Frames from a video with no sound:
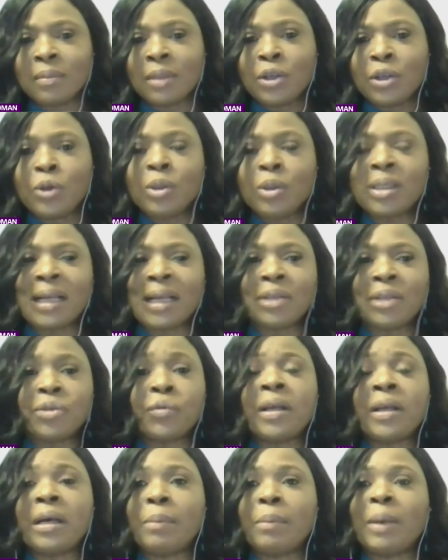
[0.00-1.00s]
You start to
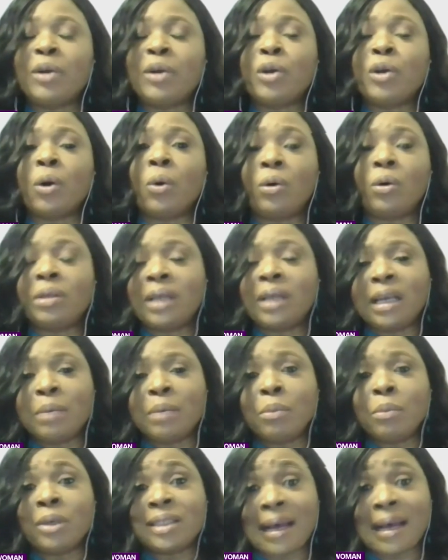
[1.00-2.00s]
think about your own
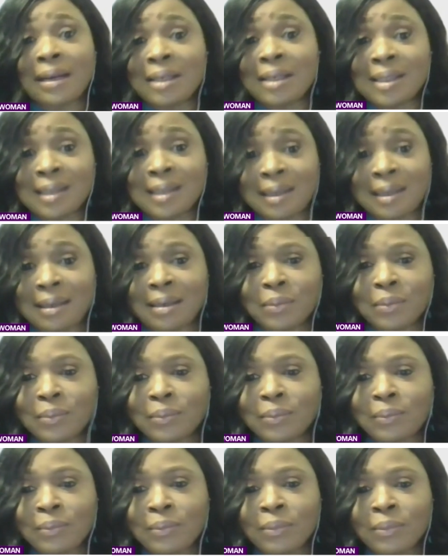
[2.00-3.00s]
immortality,
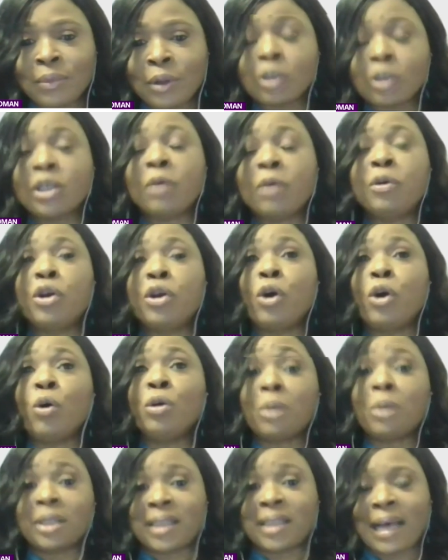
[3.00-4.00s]
or sorry, your own
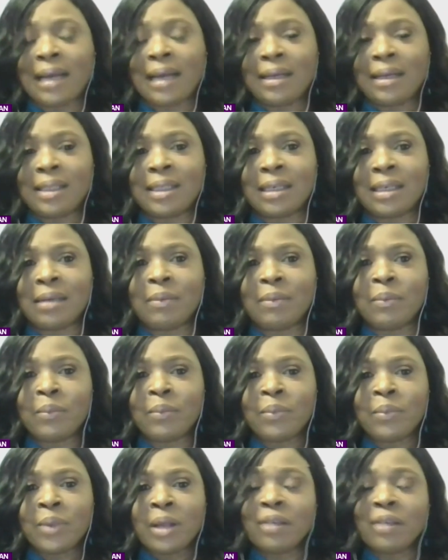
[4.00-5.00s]
mortality,
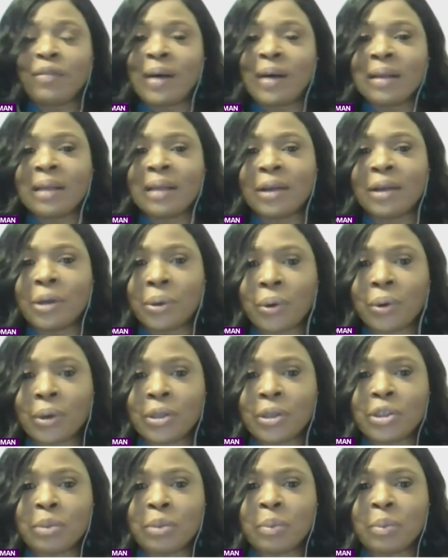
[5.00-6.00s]
the fact that you're not
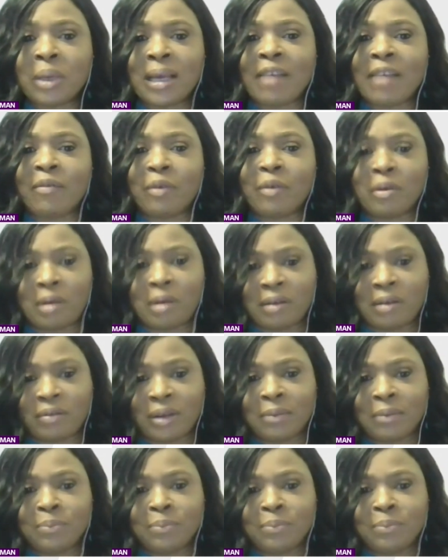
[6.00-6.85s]
going to be here forever.